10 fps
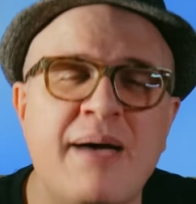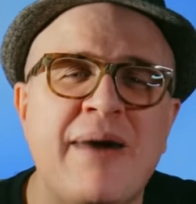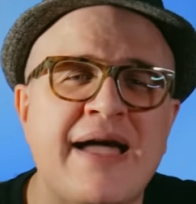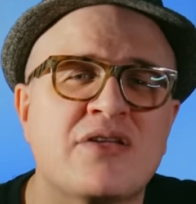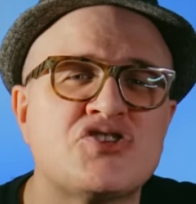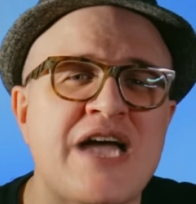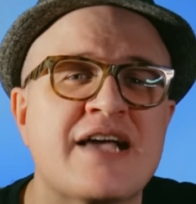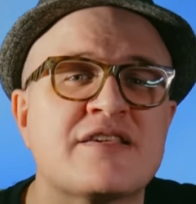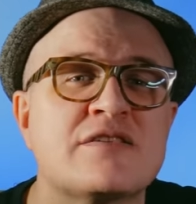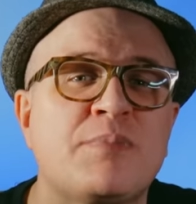And Michael
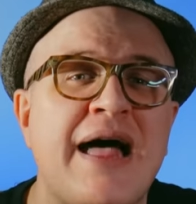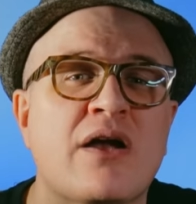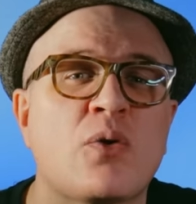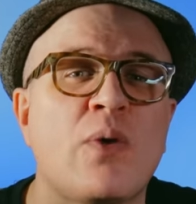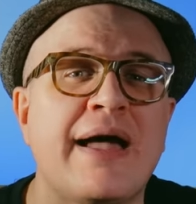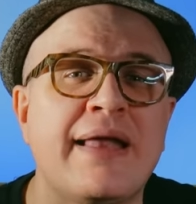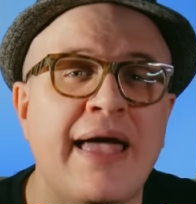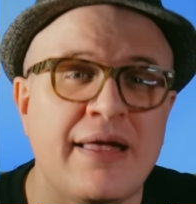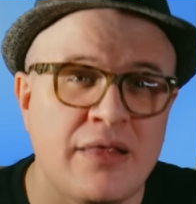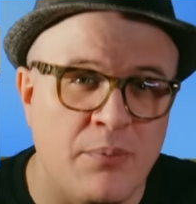Jackson's Black or White
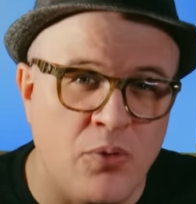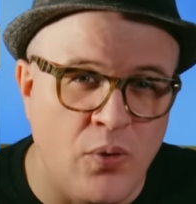at number